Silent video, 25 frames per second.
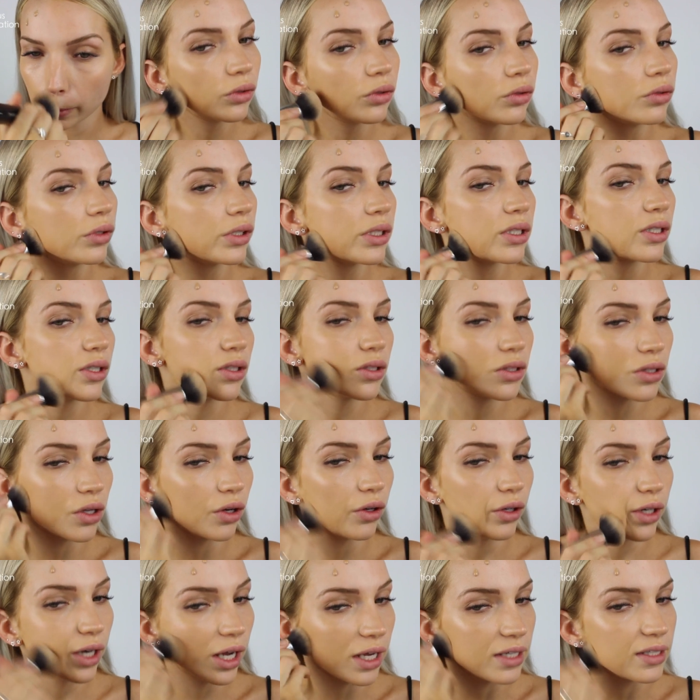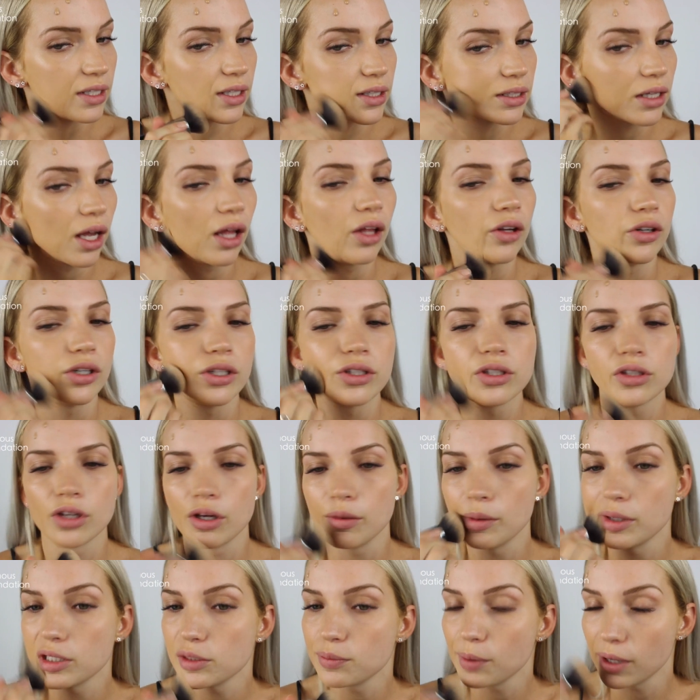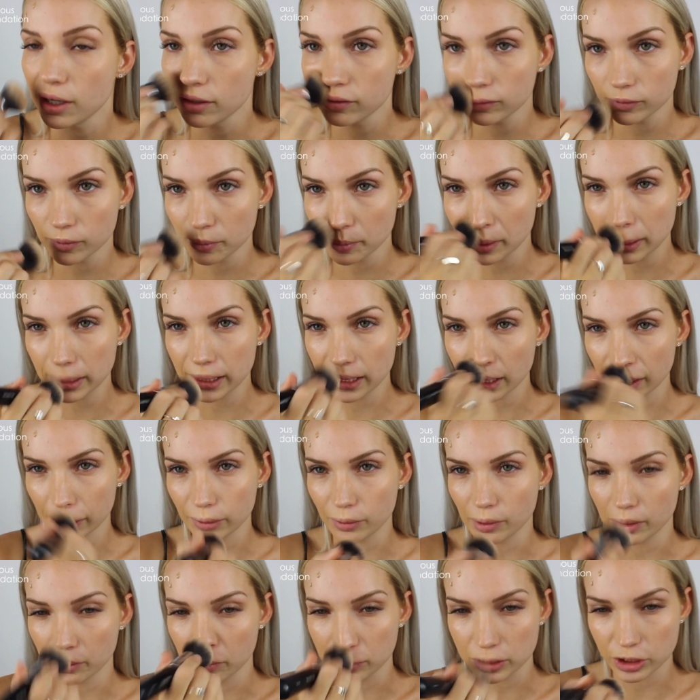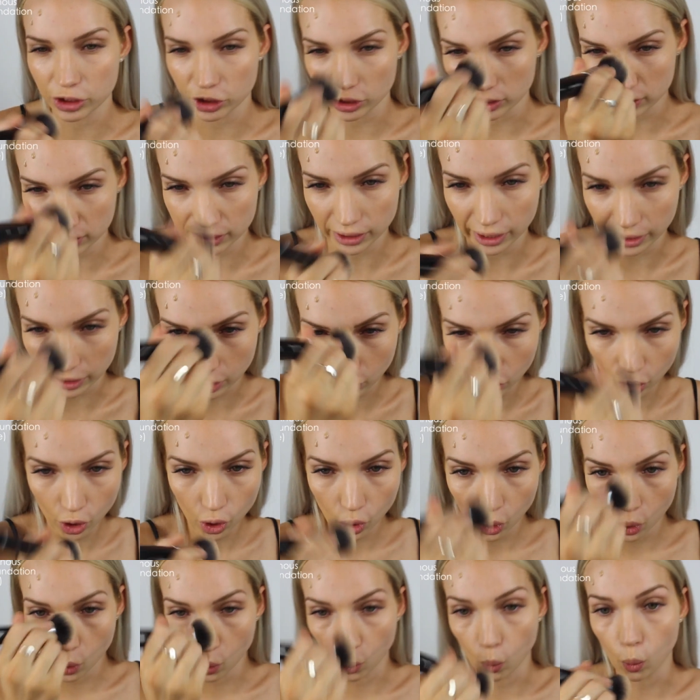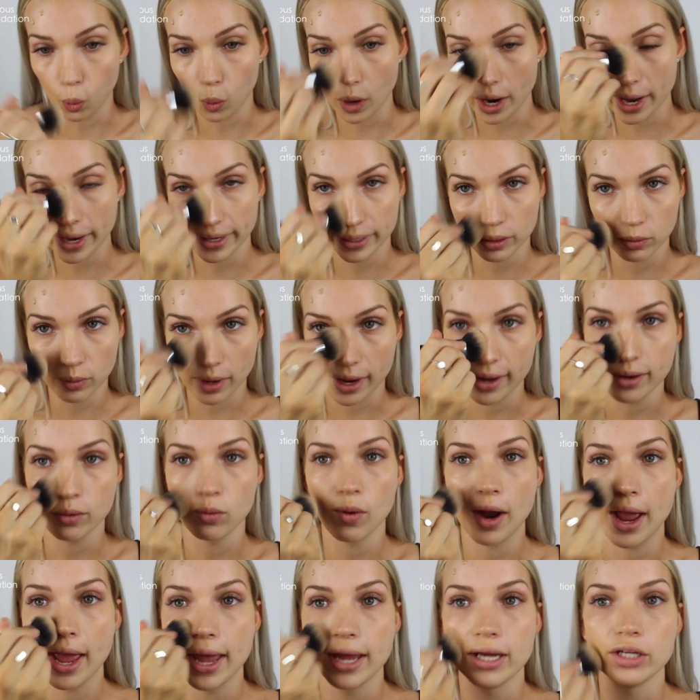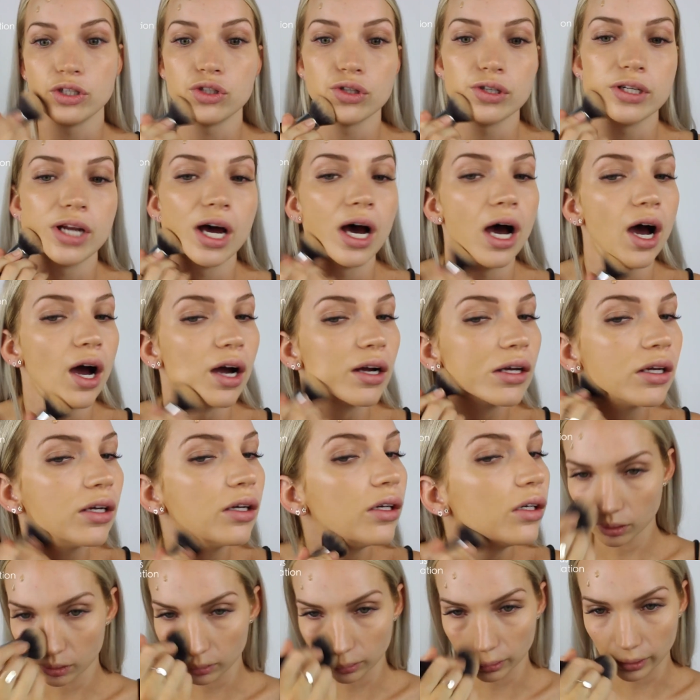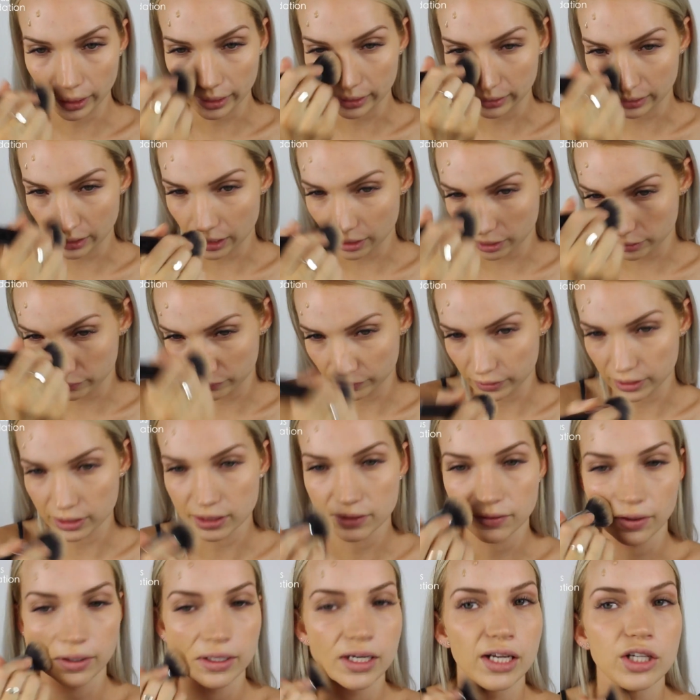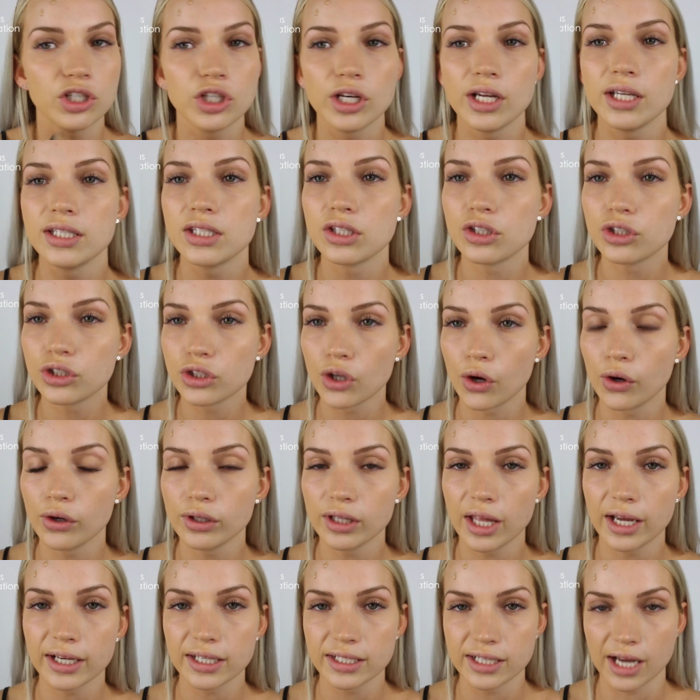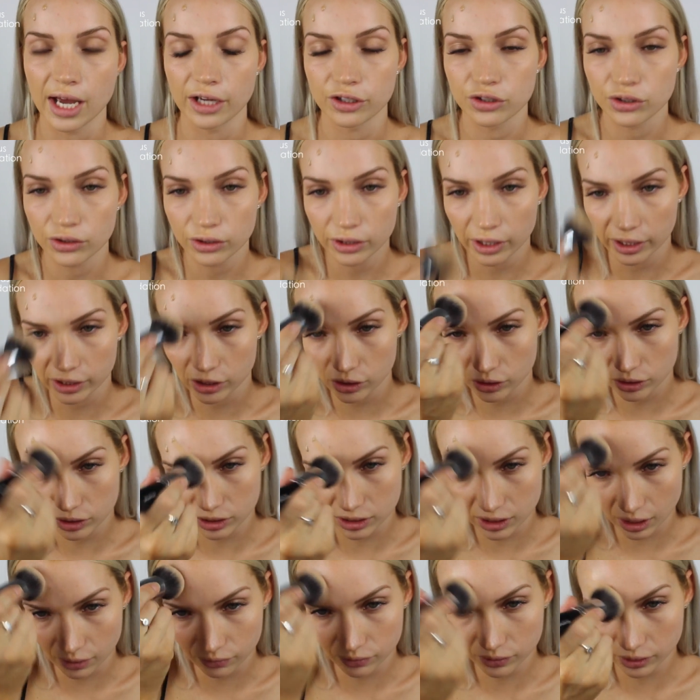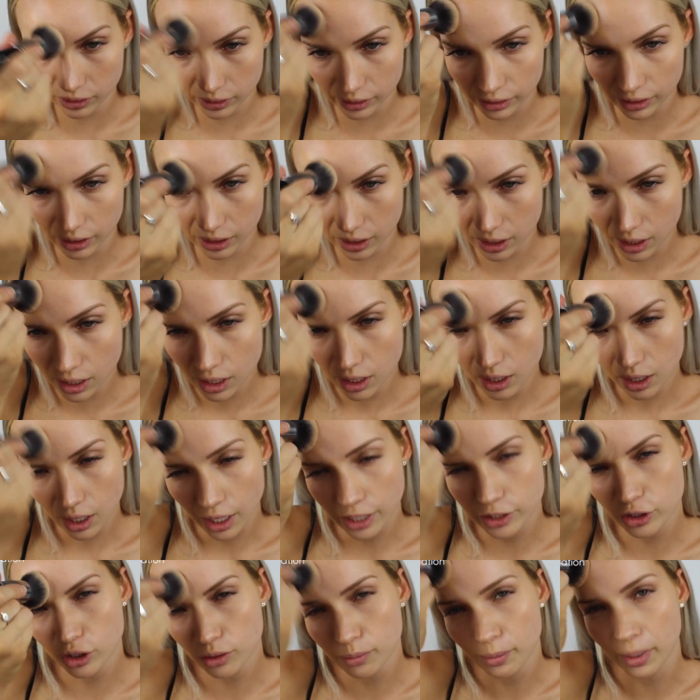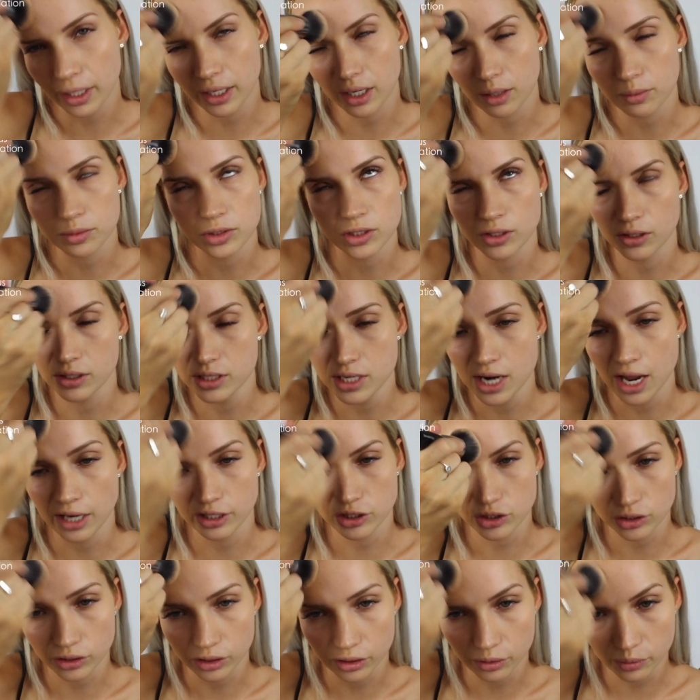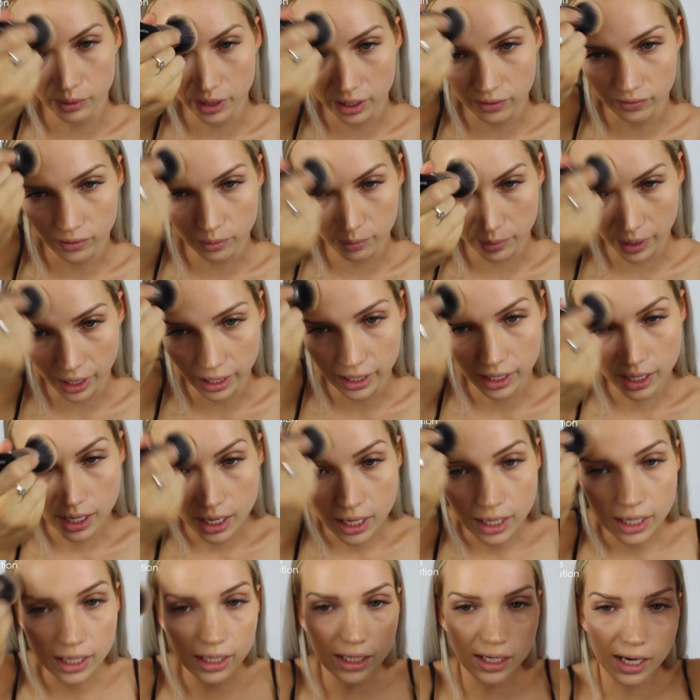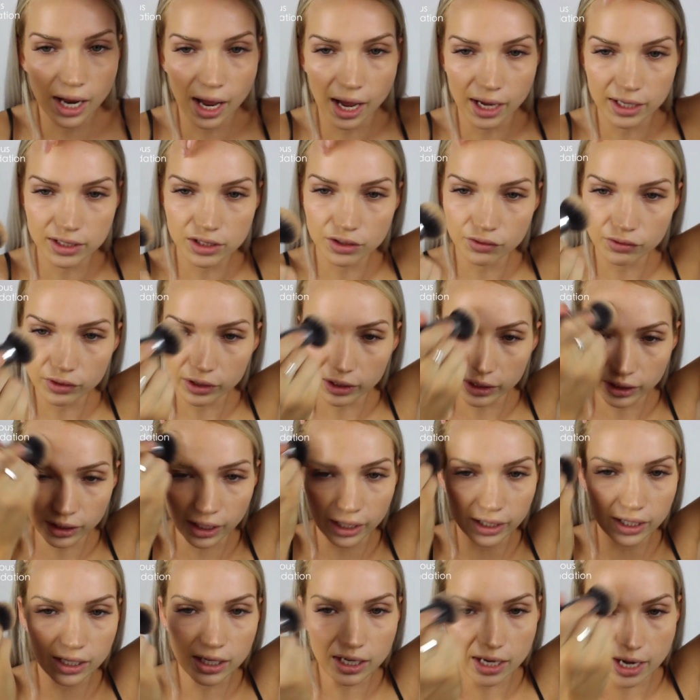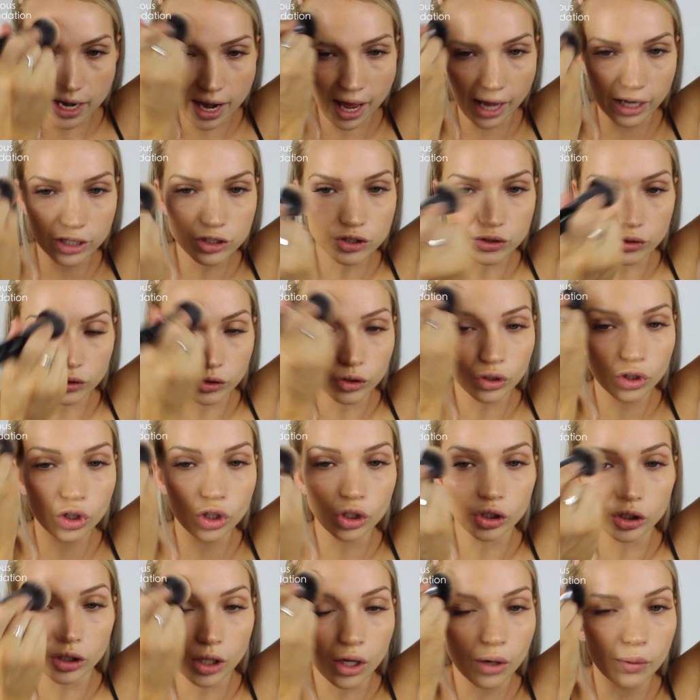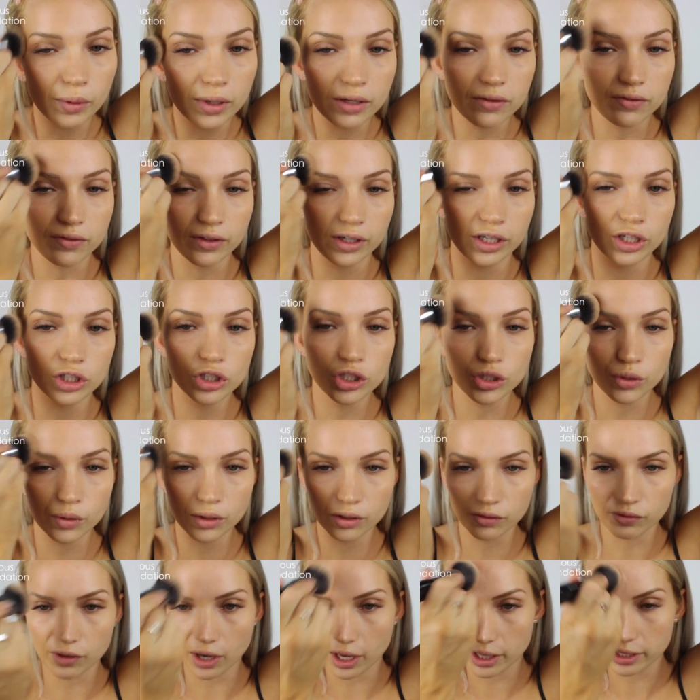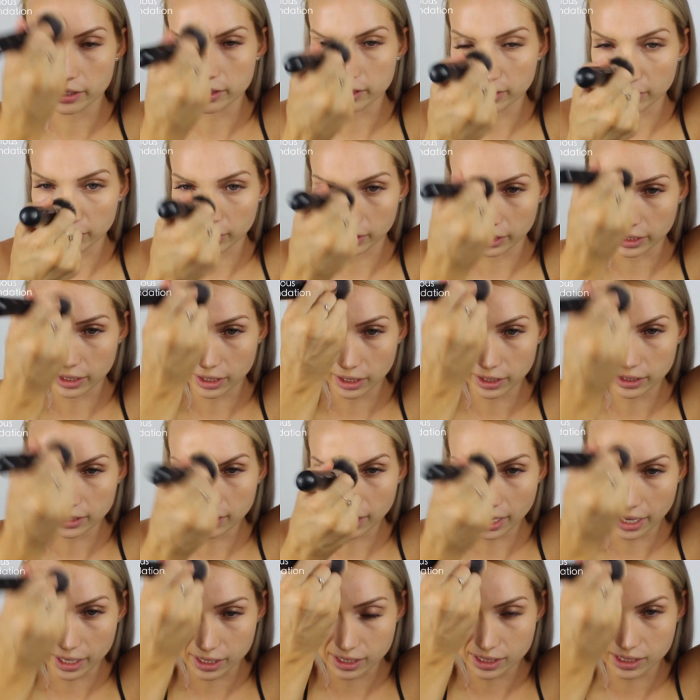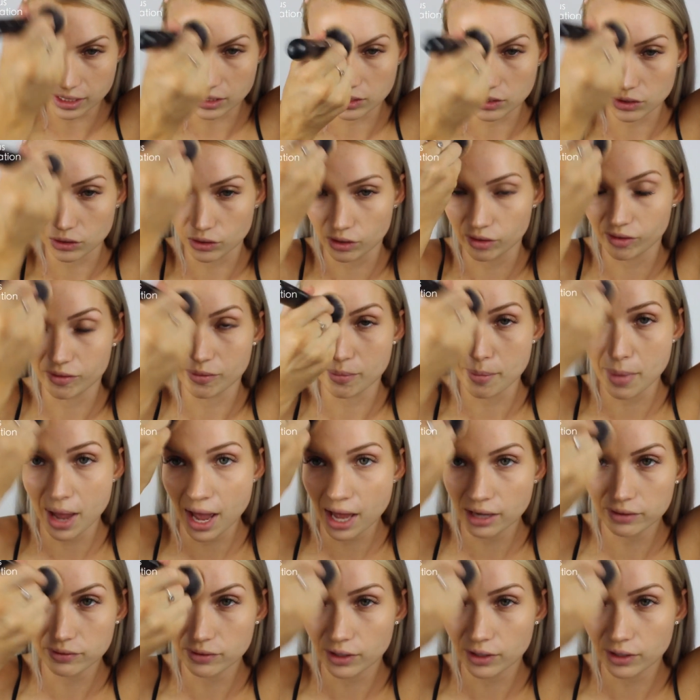Oh, it's so nice. This color is so much better for me. The other one was just like way, way, way too dark. Oh, I love this foundation. It's so like natural, like you could definitely, I know makeup's not natural or whatever, but it has a really like natural glowy finish to it rather than like a cakey sort of matte